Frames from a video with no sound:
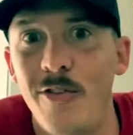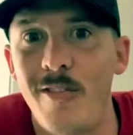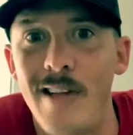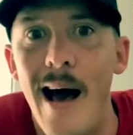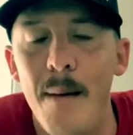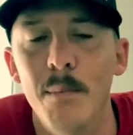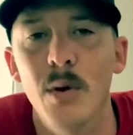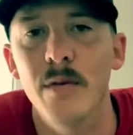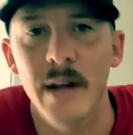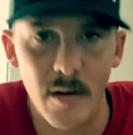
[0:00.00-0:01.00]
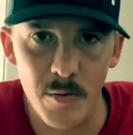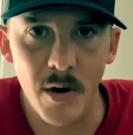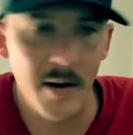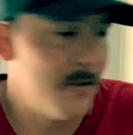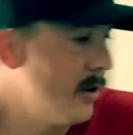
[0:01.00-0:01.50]
stop moving as
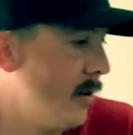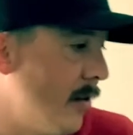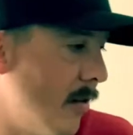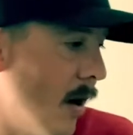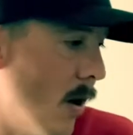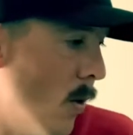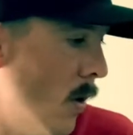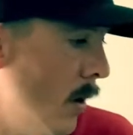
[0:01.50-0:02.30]
much. So